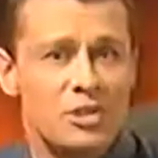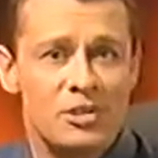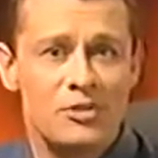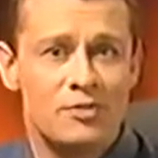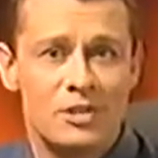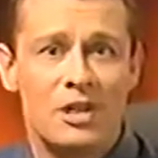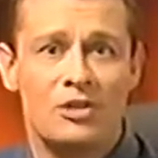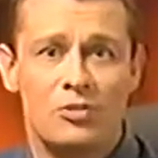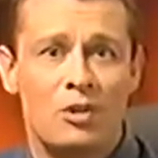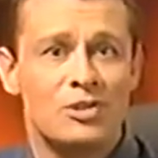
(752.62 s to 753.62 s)
since you've
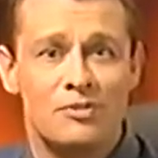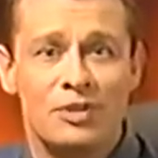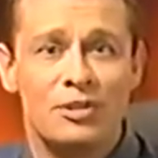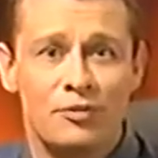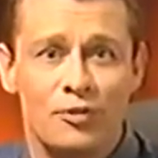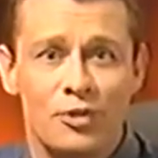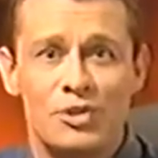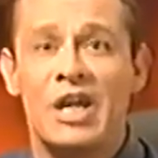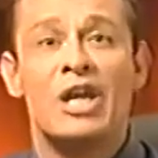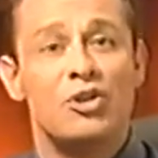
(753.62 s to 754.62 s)
decided to watch the video
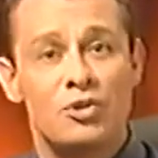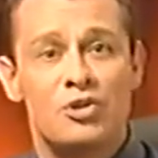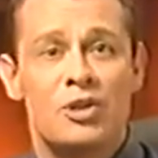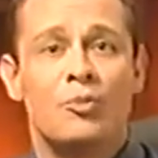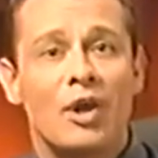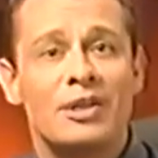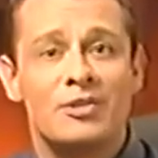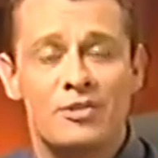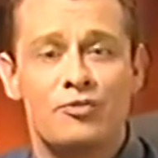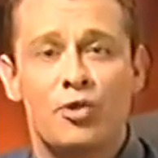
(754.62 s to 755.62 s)
first, you can jump right
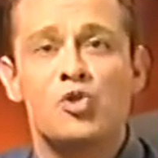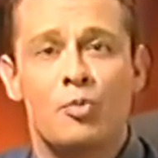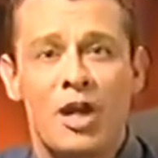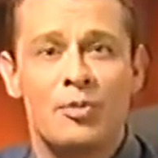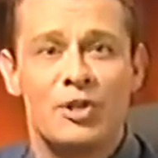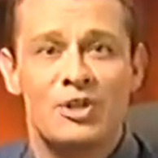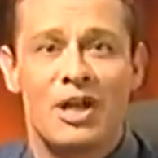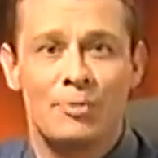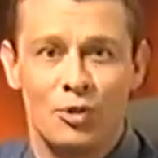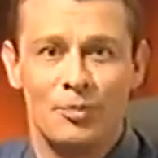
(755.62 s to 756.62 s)
into the first primary
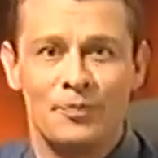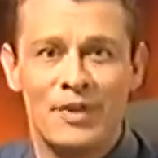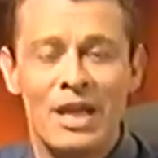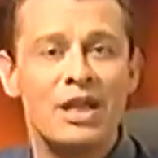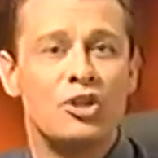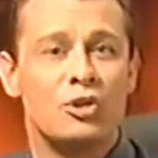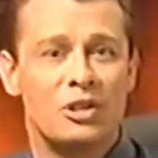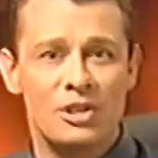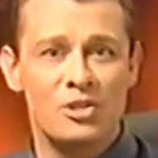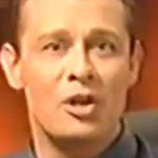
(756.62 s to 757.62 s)
chapter. Your
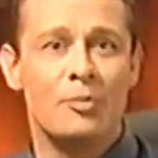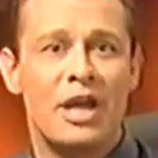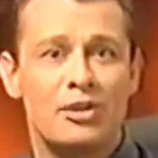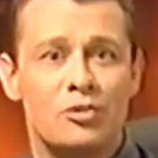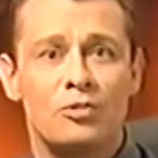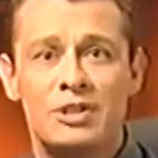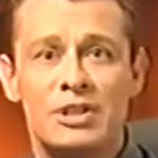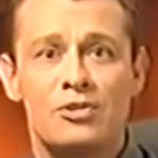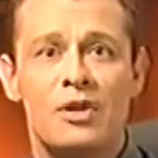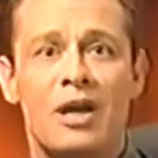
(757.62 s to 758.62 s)
Click Start manual will
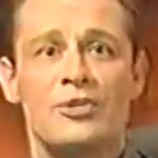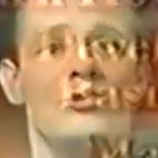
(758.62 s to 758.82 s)
teach you how